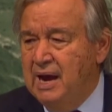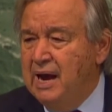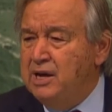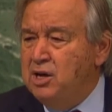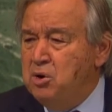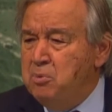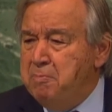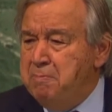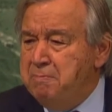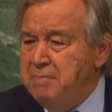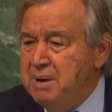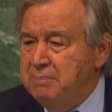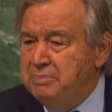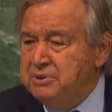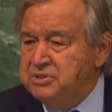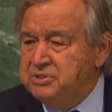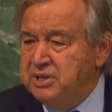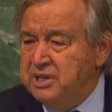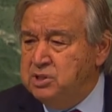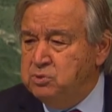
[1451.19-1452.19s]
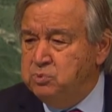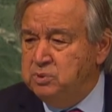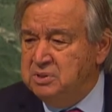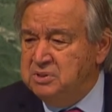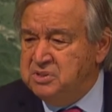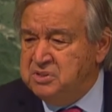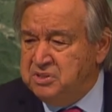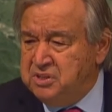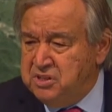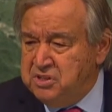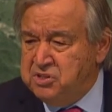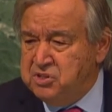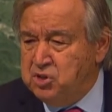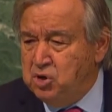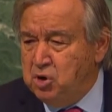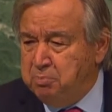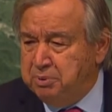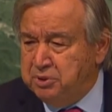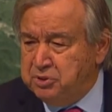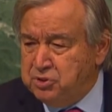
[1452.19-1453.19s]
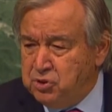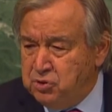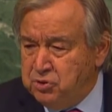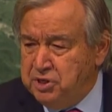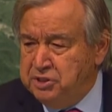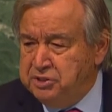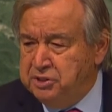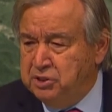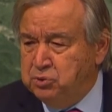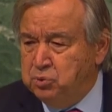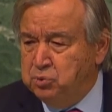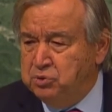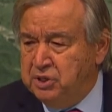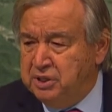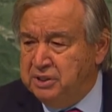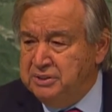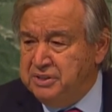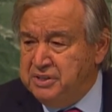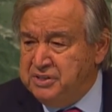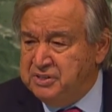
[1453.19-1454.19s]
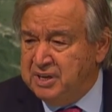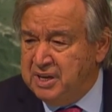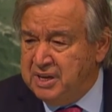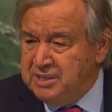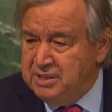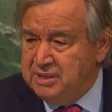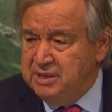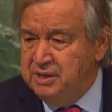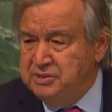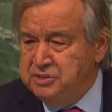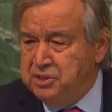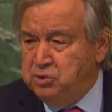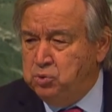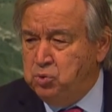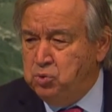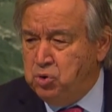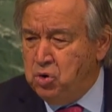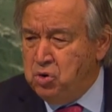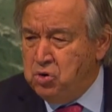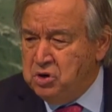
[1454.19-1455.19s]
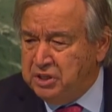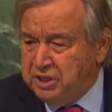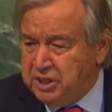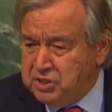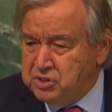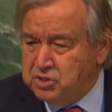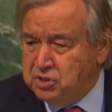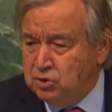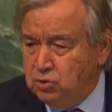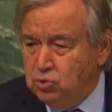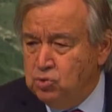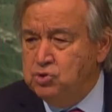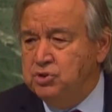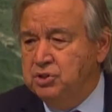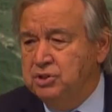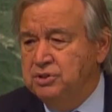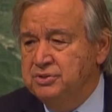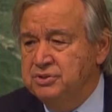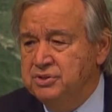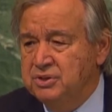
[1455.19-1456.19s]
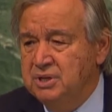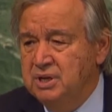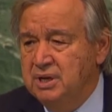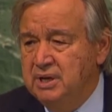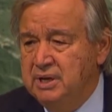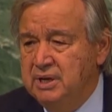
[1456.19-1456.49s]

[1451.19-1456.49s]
I hope member states will seize the opportunity to turn these ideas into concrete solutions,